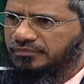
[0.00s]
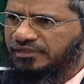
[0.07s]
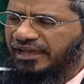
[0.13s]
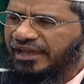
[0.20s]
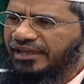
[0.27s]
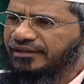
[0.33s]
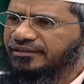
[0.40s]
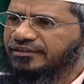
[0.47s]

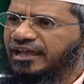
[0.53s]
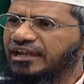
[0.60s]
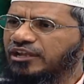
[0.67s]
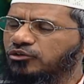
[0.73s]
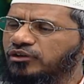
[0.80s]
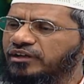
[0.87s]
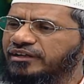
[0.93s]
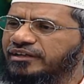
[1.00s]
and
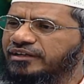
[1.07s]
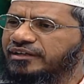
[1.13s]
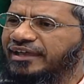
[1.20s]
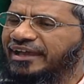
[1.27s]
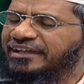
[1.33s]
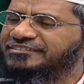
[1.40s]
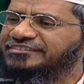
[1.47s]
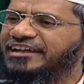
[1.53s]
calculate it
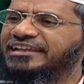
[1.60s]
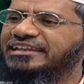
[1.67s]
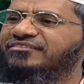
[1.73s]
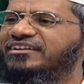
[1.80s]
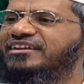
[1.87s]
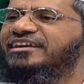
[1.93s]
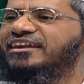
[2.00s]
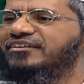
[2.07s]
exactly
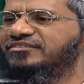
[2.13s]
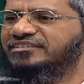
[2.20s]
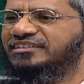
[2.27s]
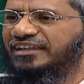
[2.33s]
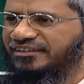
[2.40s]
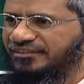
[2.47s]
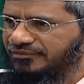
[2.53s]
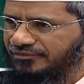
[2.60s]
1 year after that.